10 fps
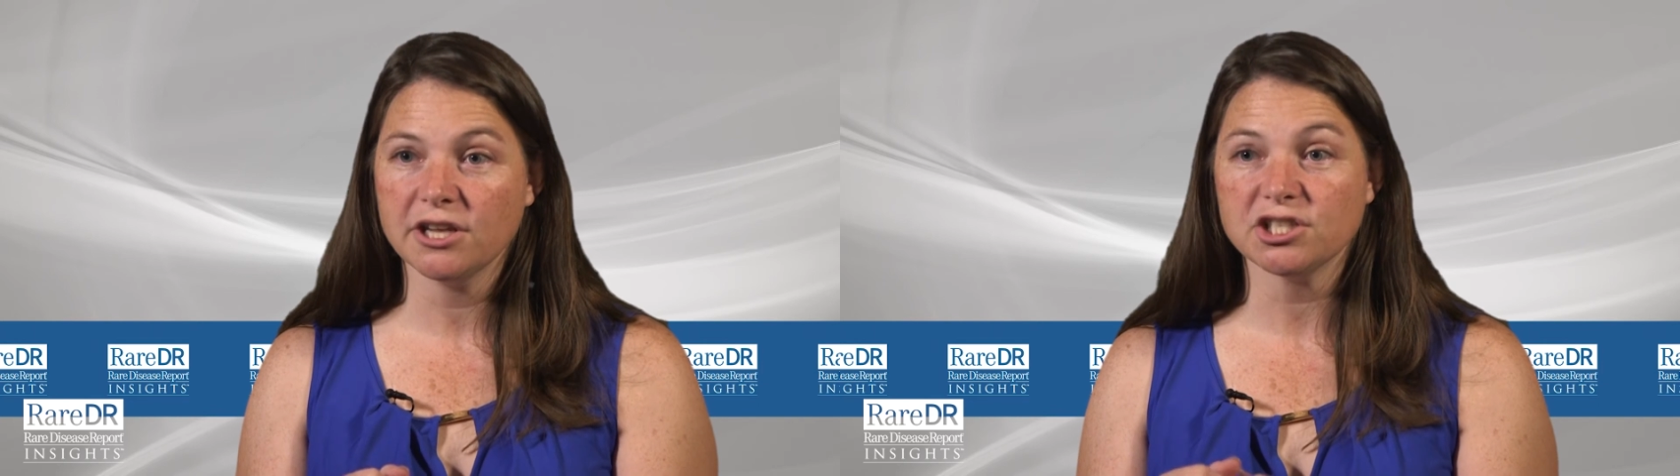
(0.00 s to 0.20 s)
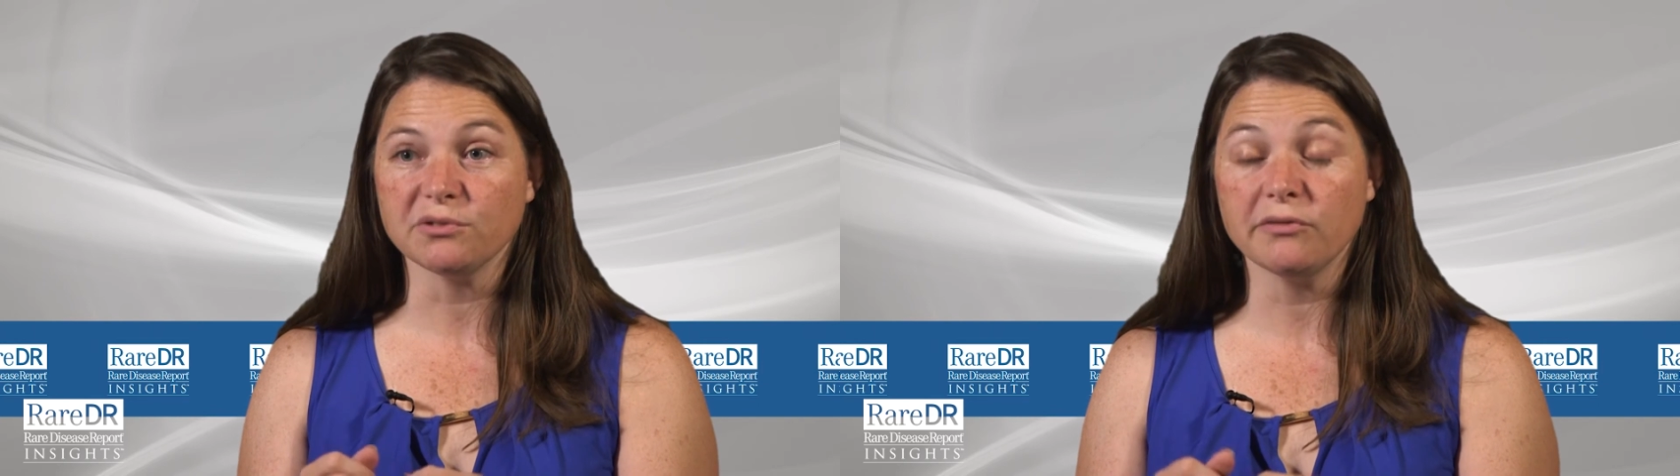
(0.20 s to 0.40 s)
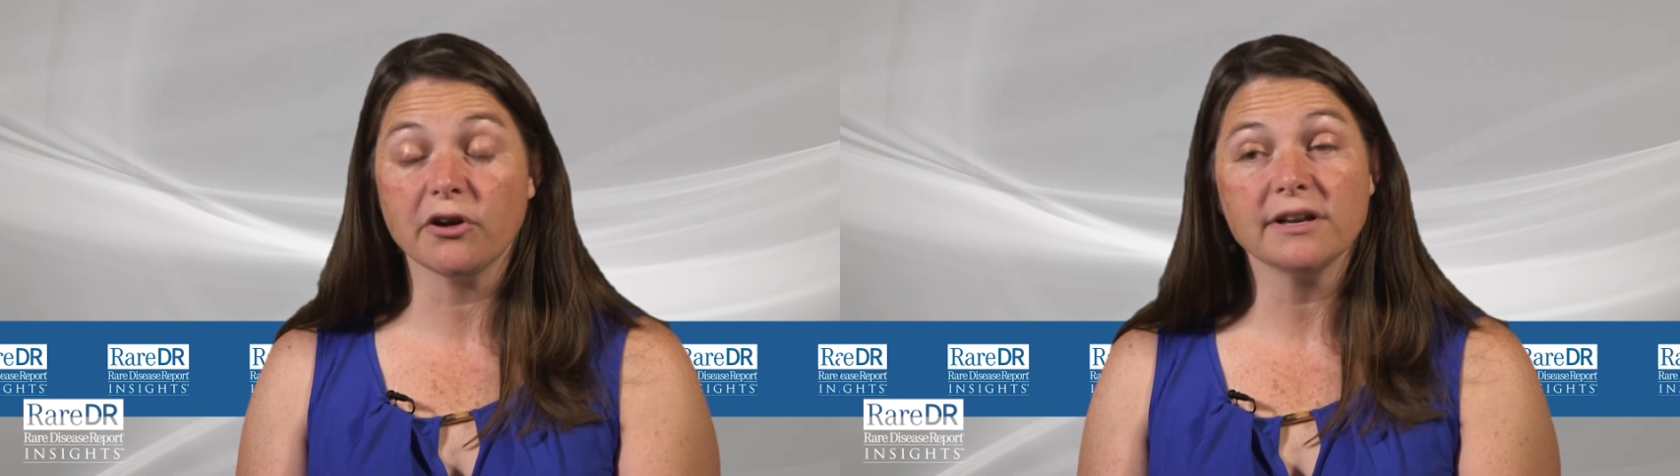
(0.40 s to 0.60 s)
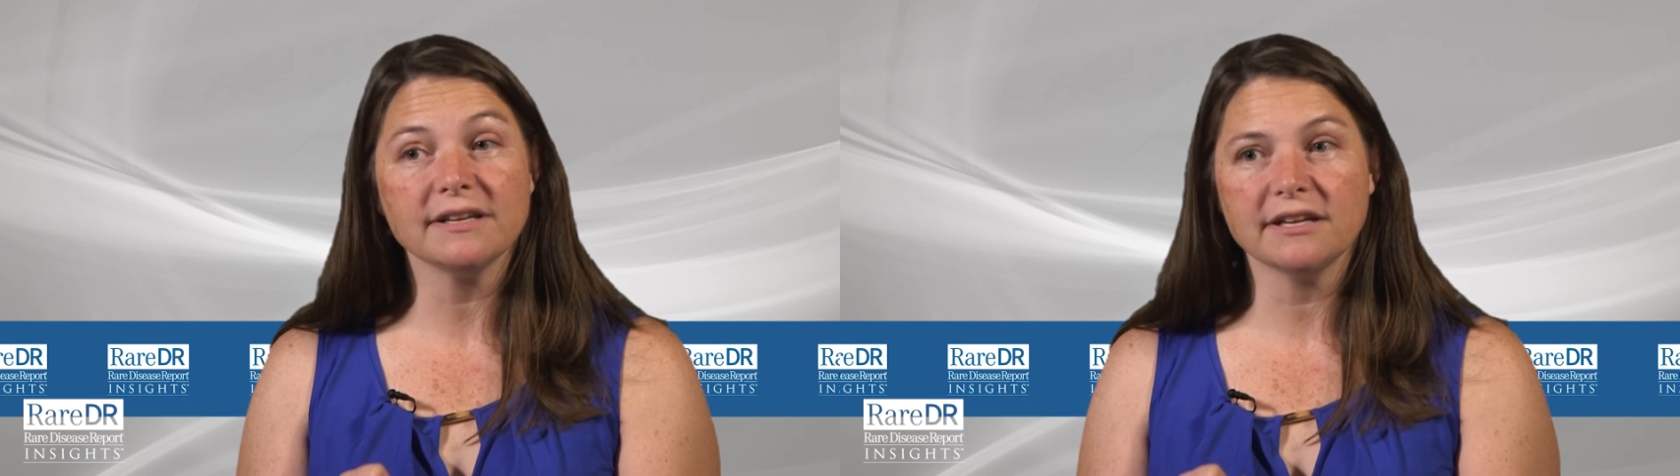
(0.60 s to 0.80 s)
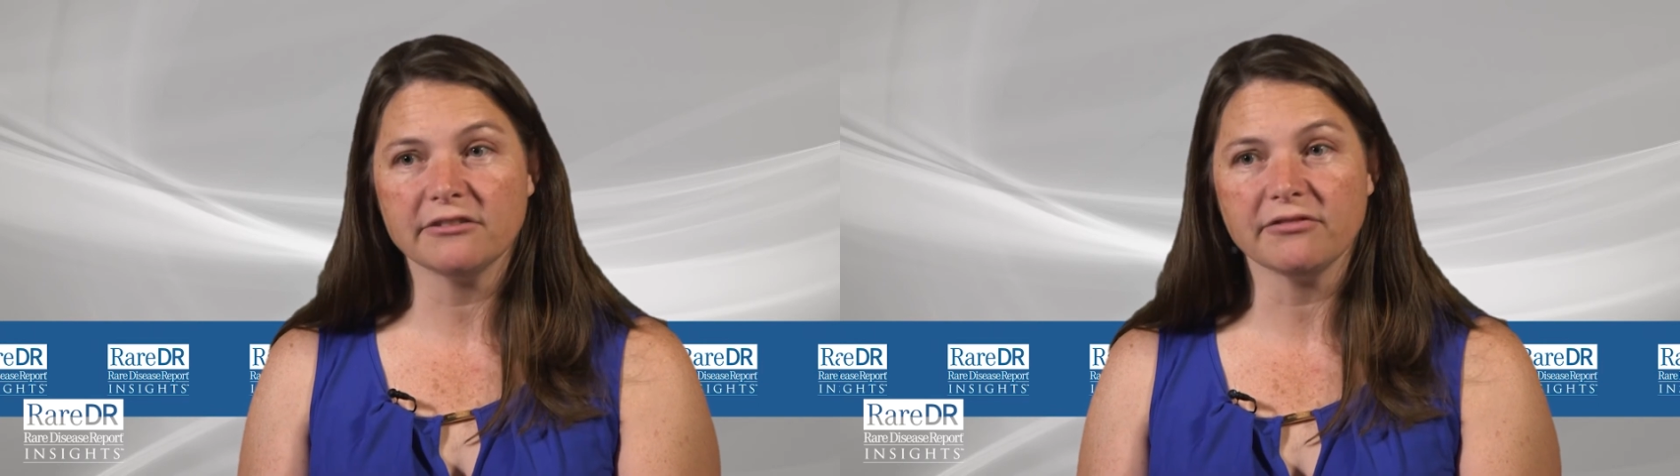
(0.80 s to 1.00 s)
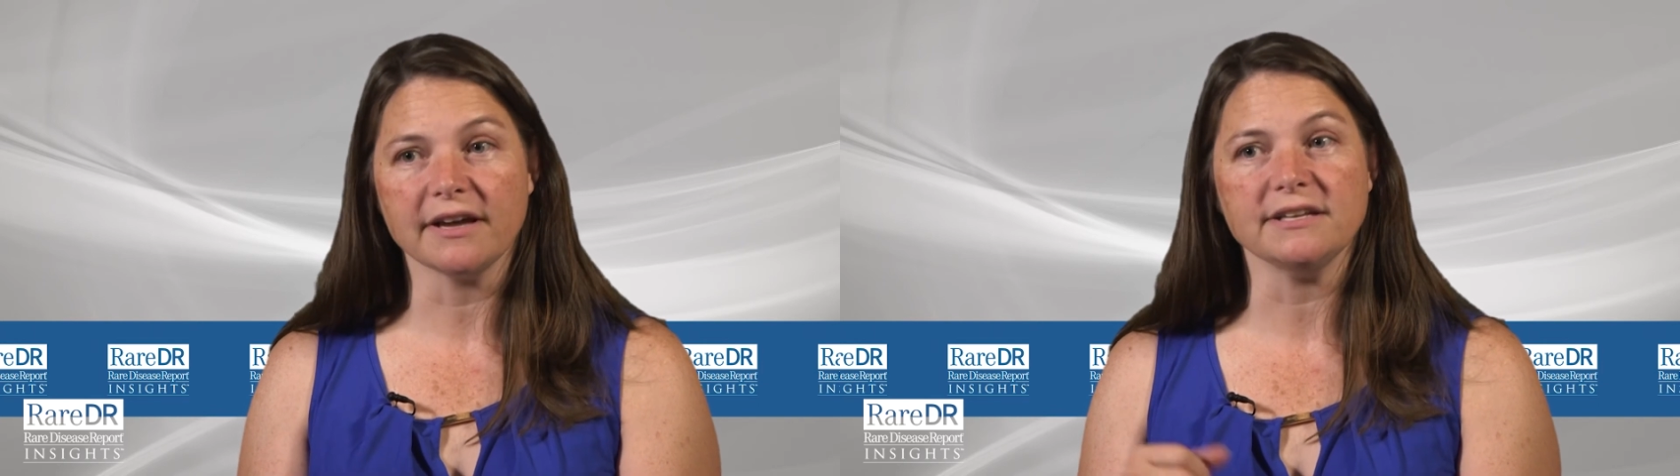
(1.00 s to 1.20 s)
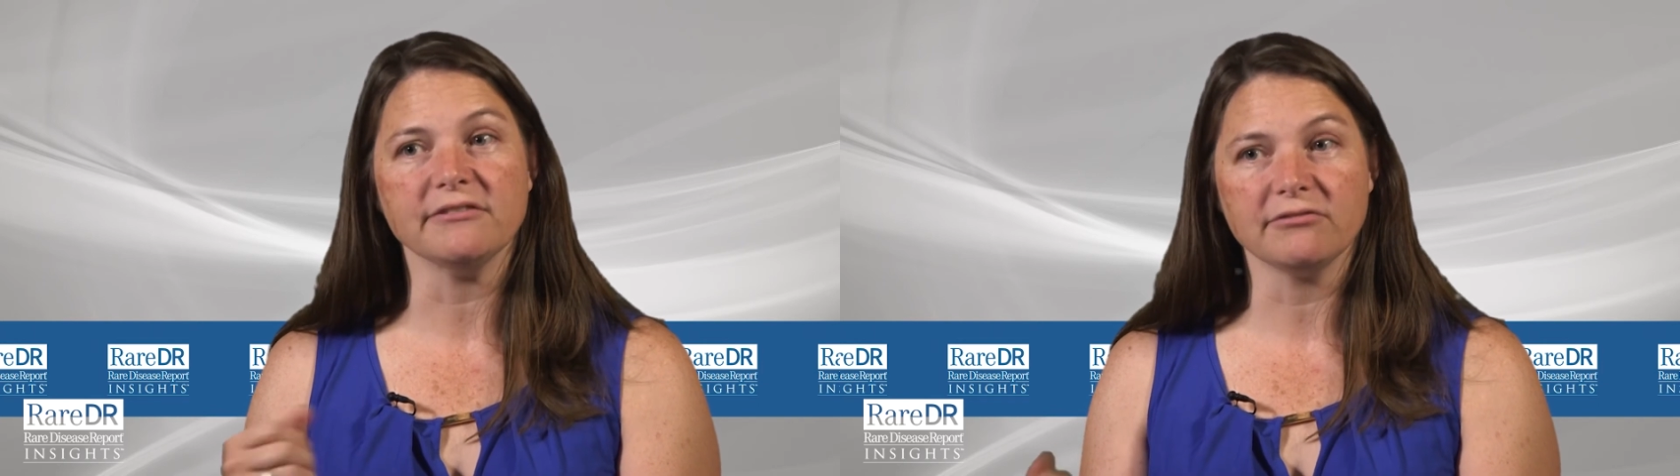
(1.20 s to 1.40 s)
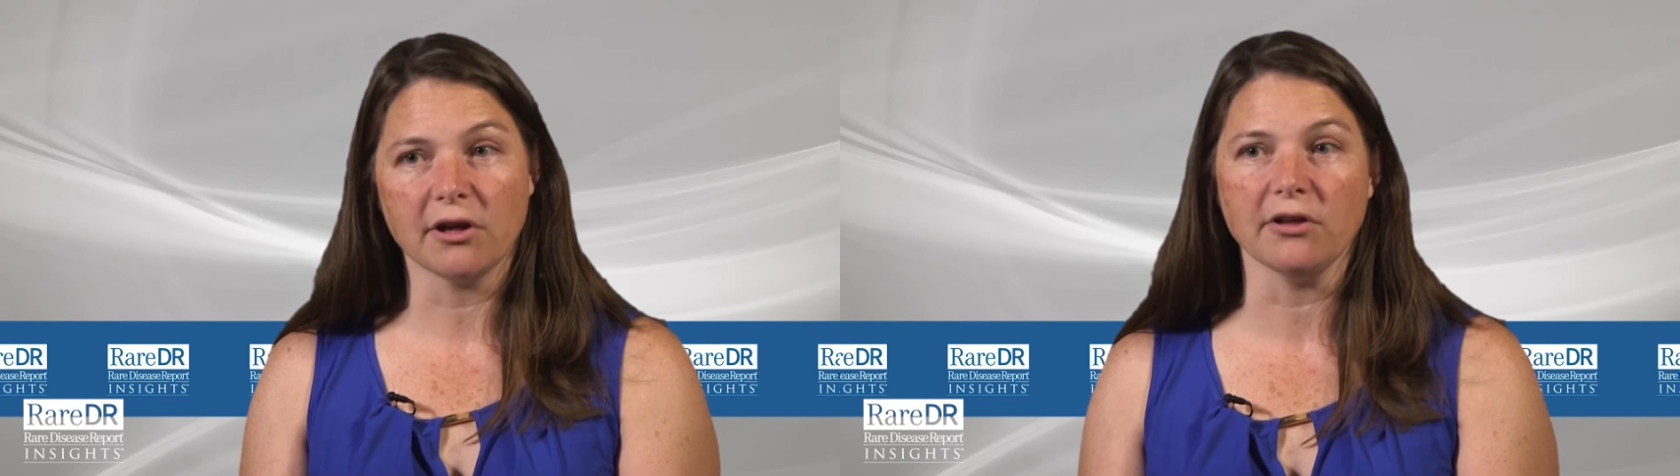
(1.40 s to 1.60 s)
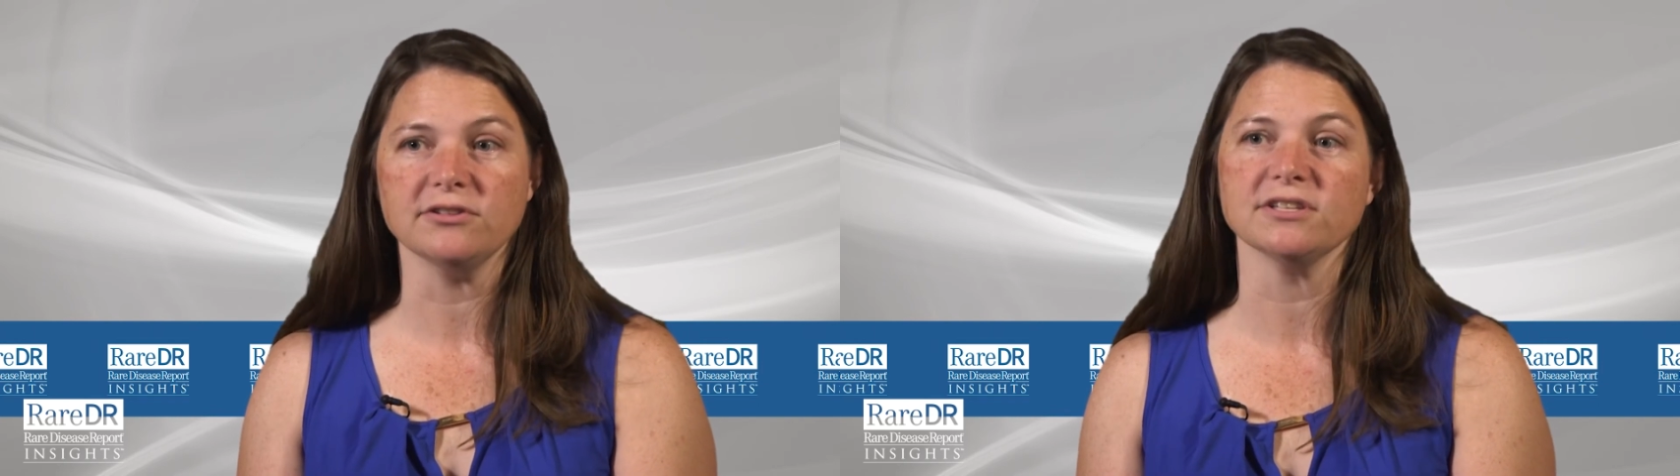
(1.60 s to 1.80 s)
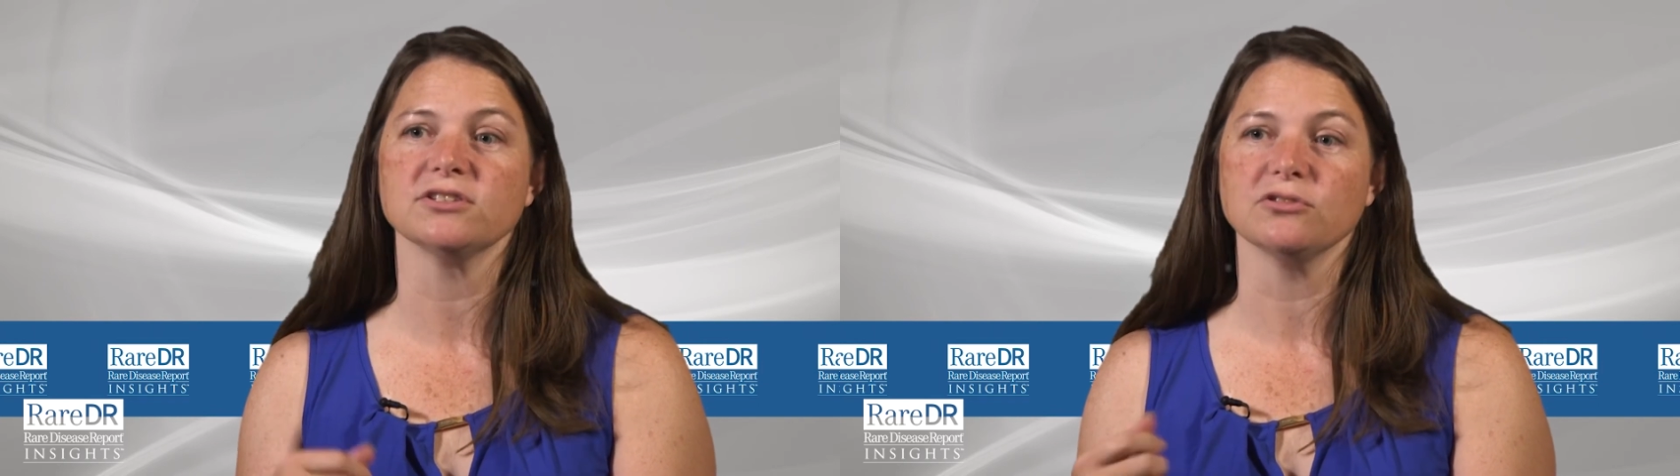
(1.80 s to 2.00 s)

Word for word: So we've already identified nephrologists,